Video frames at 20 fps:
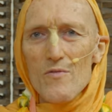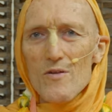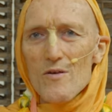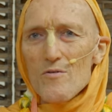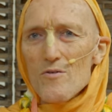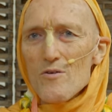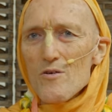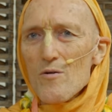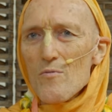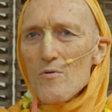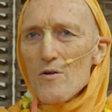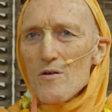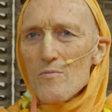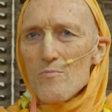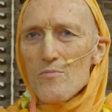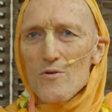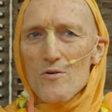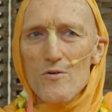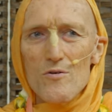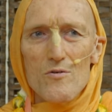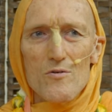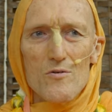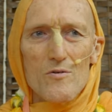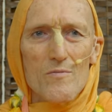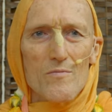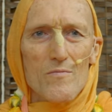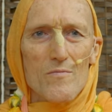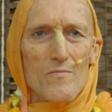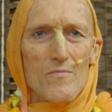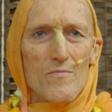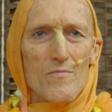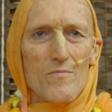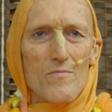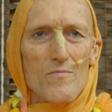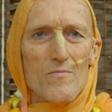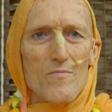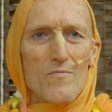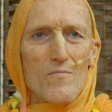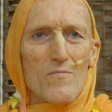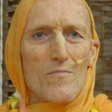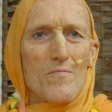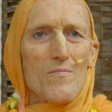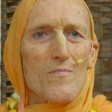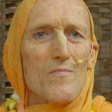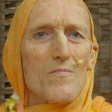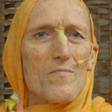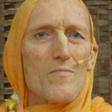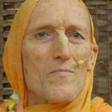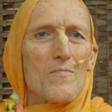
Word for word: There's so many books. Hmm?